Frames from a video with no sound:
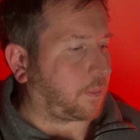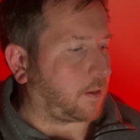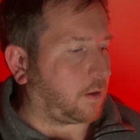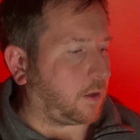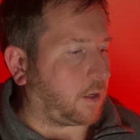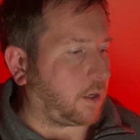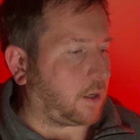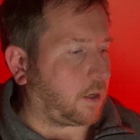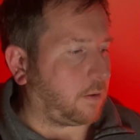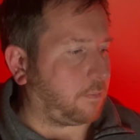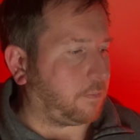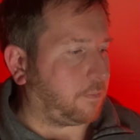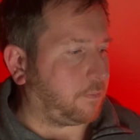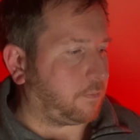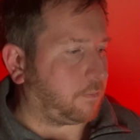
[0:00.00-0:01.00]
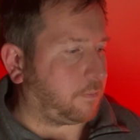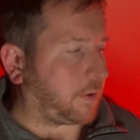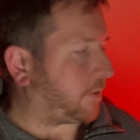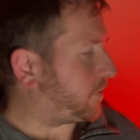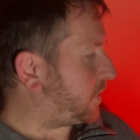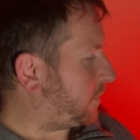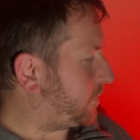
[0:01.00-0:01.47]
But
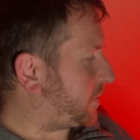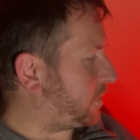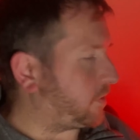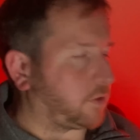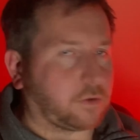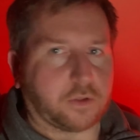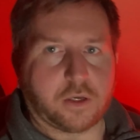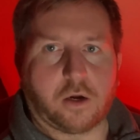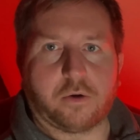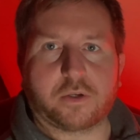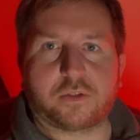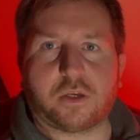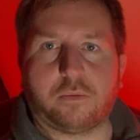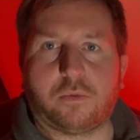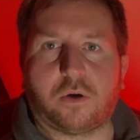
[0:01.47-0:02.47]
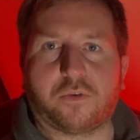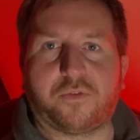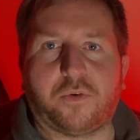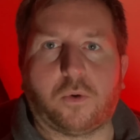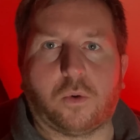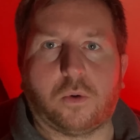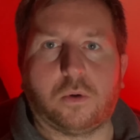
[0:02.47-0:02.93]
I've still got the RX-10 Mark
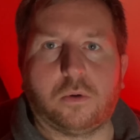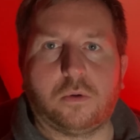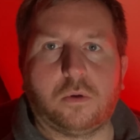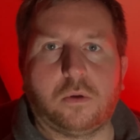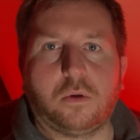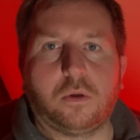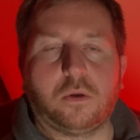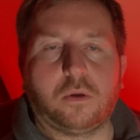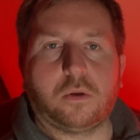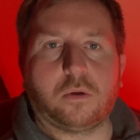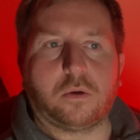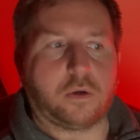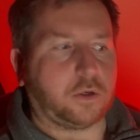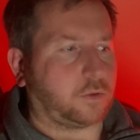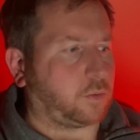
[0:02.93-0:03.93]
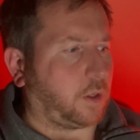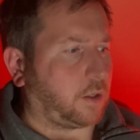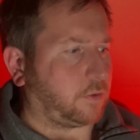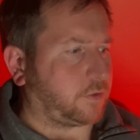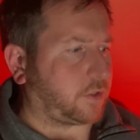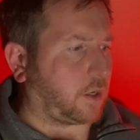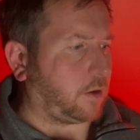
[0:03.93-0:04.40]
IV as
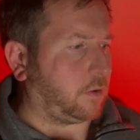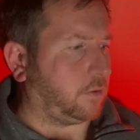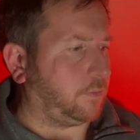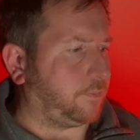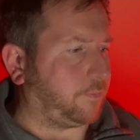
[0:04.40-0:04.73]
well. So,